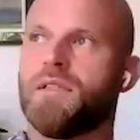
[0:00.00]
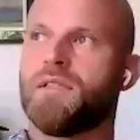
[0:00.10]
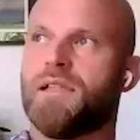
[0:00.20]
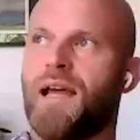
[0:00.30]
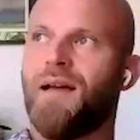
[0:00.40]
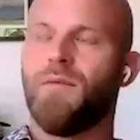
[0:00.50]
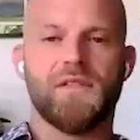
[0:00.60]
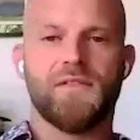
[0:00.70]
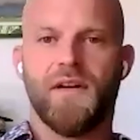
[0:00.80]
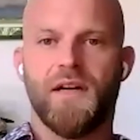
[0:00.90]
once that
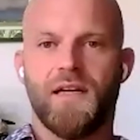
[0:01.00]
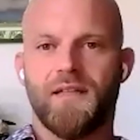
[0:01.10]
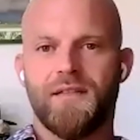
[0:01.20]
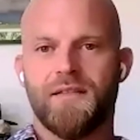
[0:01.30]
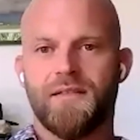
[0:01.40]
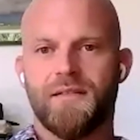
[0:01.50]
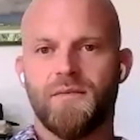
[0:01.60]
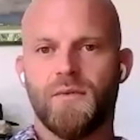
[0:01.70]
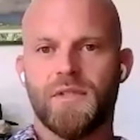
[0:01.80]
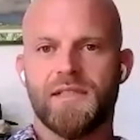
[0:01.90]
was fine,
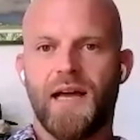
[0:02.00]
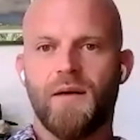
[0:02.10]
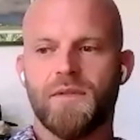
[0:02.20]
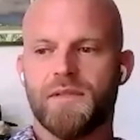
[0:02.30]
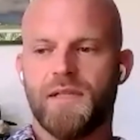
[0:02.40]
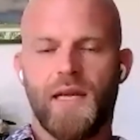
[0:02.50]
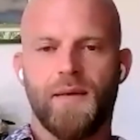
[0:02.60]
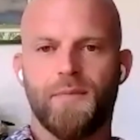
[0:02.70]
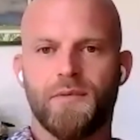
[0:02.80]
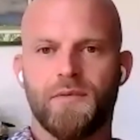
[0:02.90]
once that was
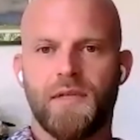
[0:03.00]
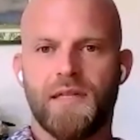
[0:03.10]
able,